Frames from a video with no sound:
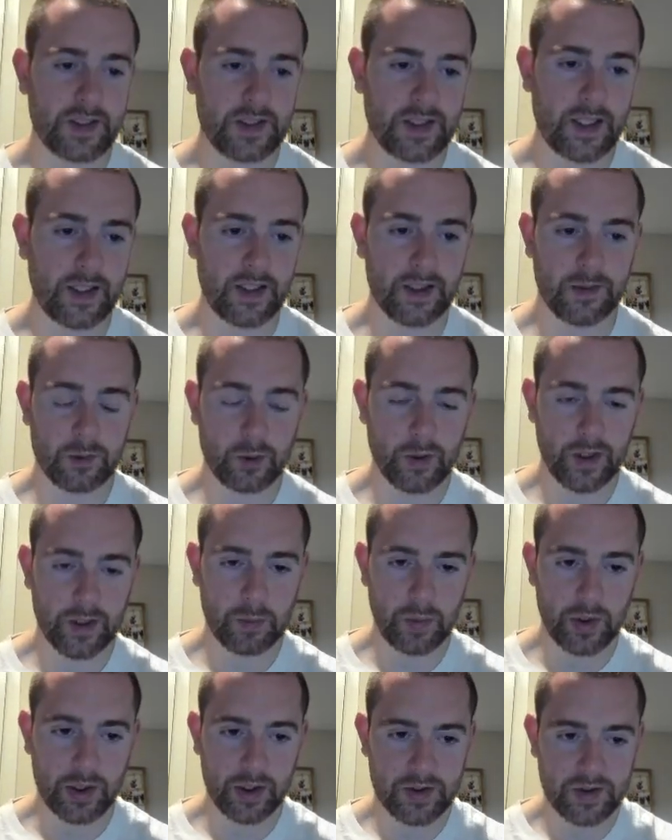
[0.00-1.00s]
setting up
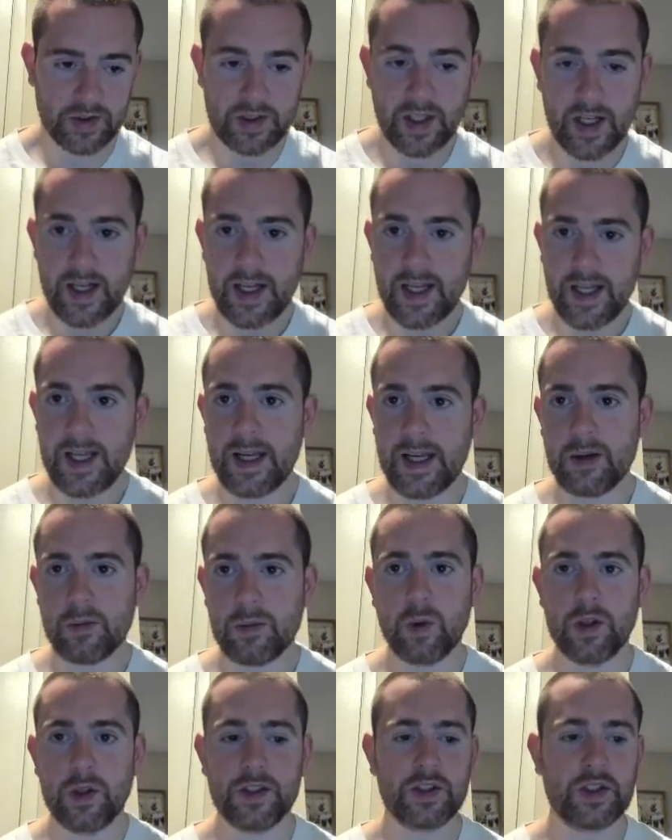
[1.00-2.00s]
QuickBooks. It
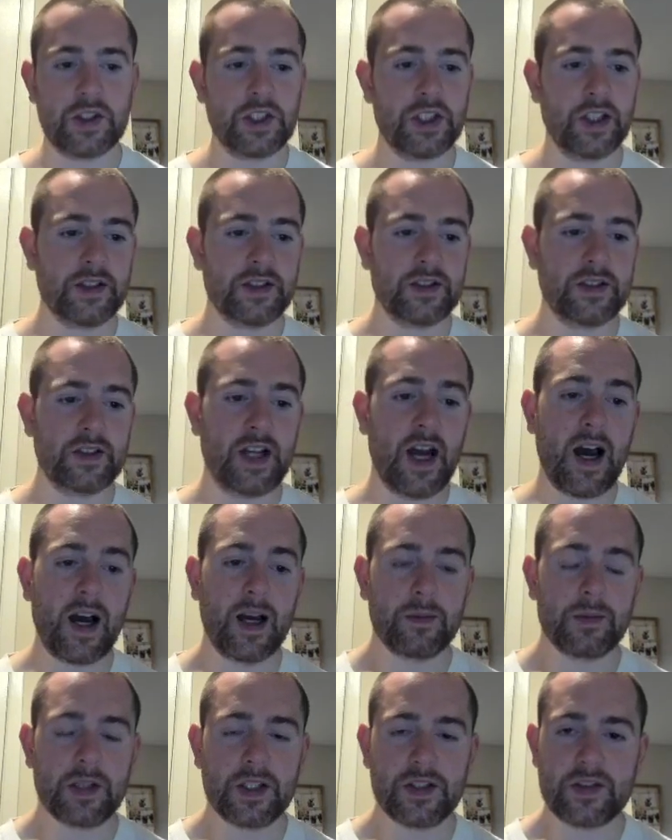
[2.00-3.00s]
was just
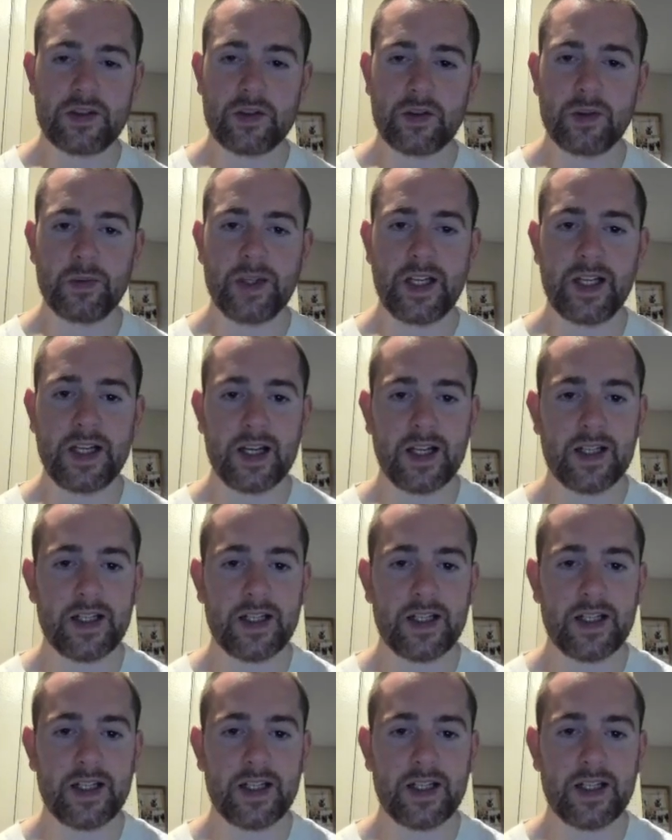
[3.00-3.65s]
time consuming.